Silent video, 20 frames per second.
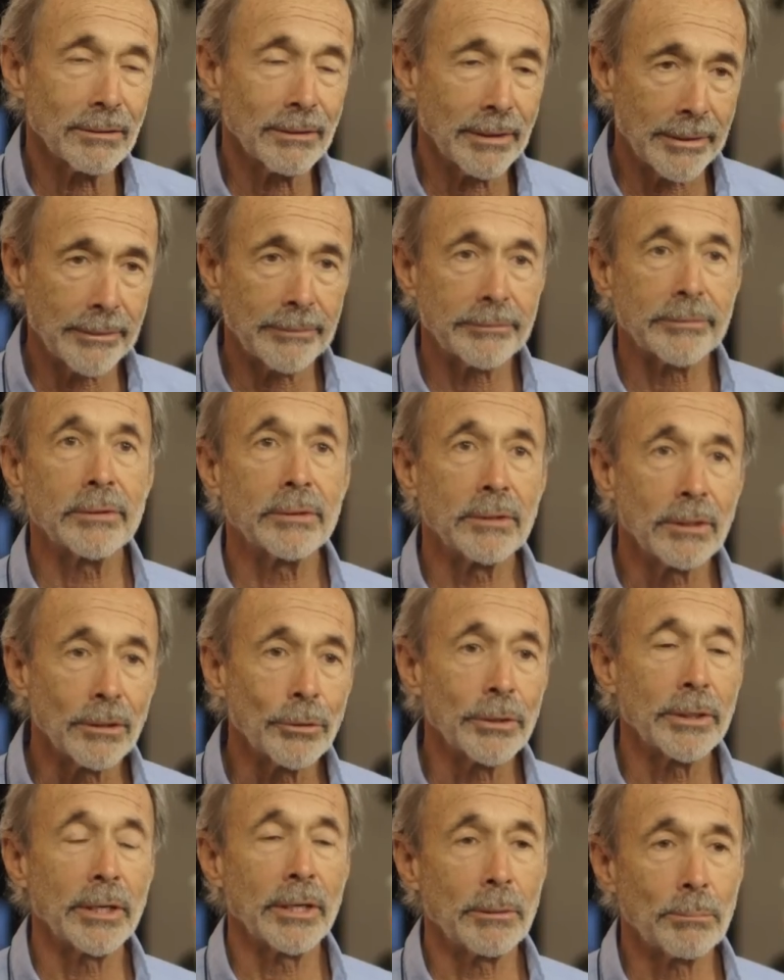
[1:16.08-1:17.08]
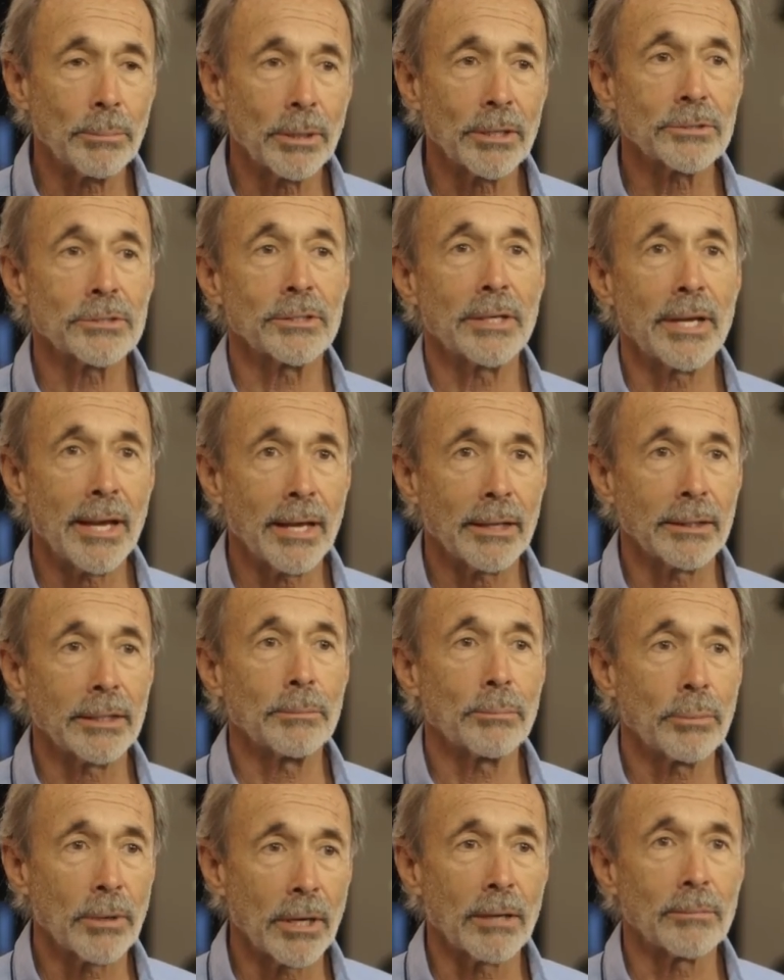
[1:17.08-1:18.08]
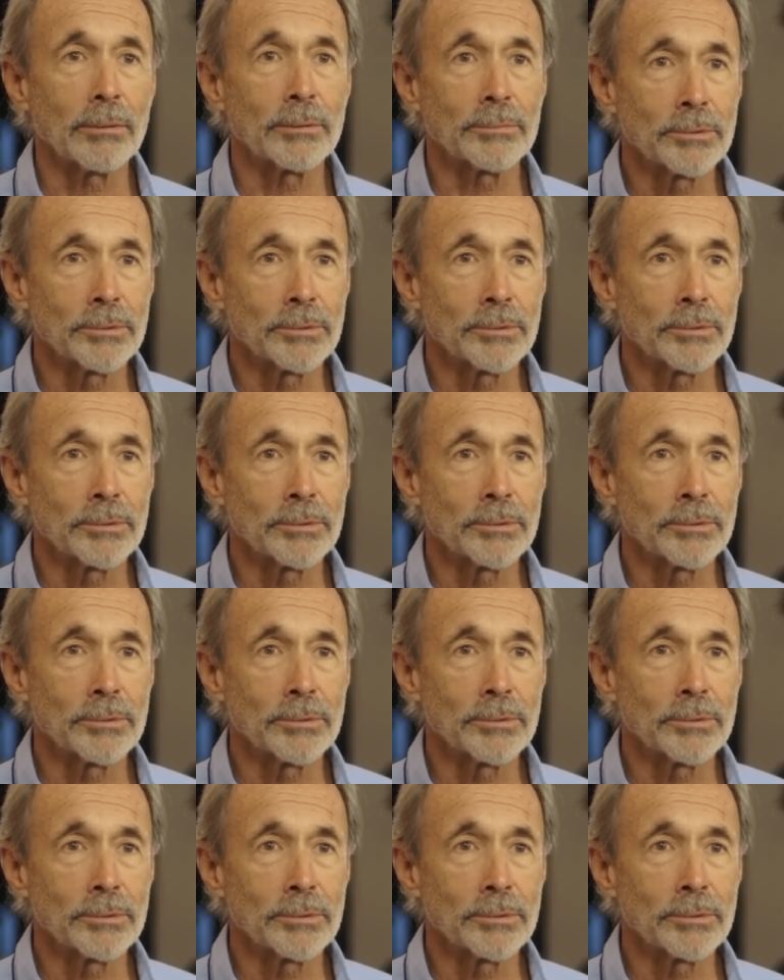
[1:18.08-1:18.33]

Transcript: I don't have to deal with any personality problems.